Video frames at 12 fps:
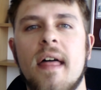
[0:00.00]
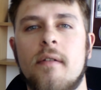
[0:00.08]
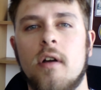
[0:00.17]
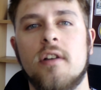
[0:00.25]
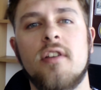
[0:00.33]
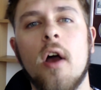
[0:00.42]

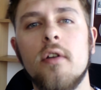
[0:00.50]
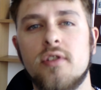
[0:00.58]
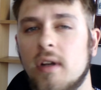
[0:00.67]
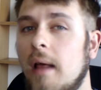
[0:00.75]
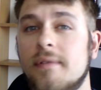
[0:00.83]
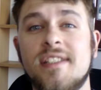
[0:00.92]
There are a
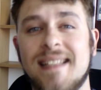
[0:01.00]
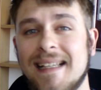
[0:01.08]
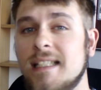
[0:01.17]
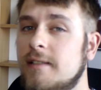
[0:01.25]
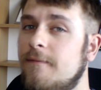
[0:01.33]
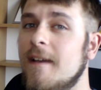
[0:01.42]
total of
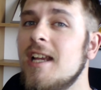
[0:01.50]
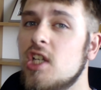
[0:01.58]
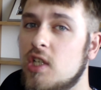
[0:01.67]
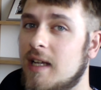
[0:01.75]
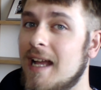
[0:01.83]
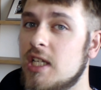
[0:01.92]
6
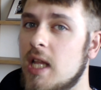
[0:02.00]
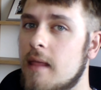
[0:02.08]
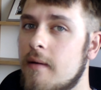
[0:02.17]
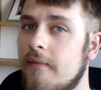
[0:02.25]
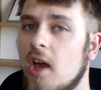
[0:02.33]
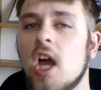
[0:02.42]
fish to catch in
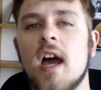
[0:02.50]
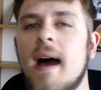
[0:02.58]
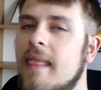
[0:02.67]
the river,